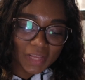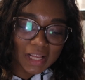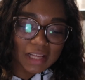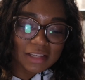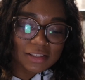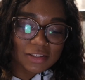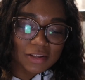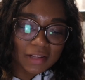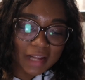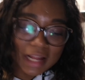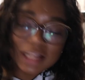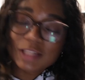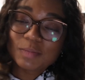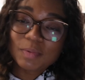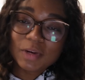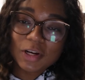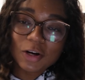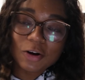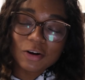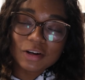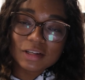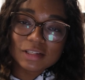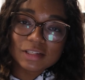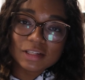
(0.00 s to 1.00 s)
So that's my
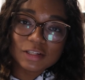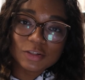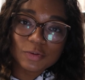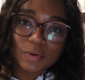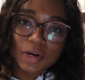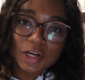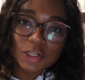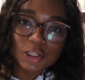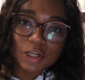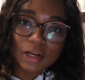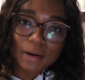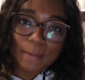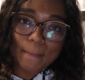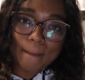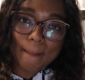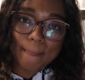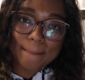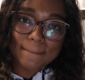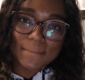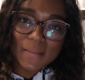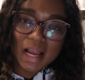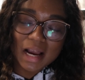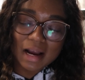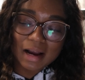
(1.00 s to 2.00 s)
current situation.
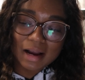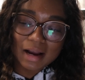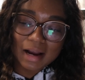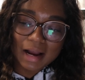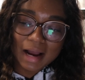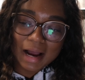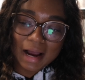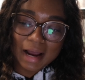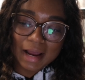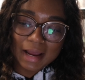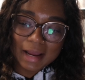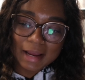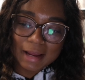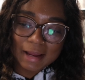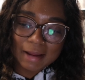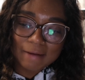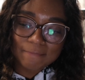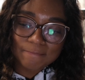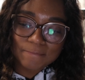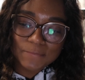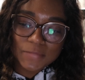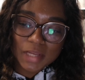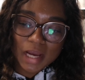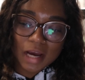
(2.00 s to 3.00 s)

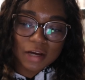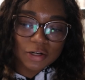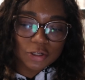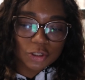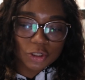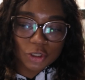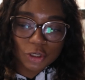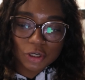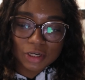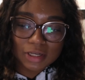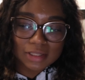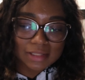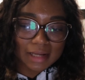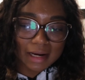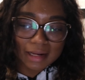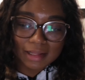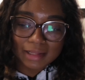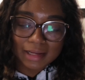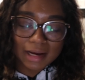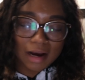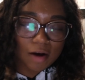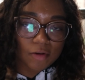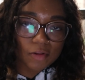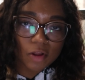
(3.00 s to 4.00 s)
I'm not sure
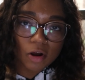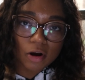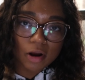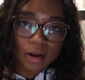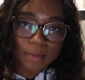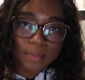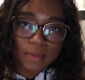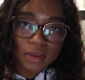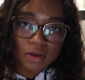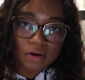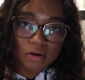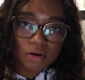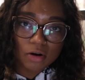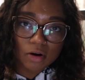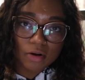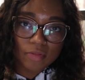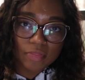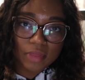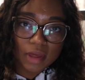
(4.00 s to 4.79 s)
exactly how long I'm here.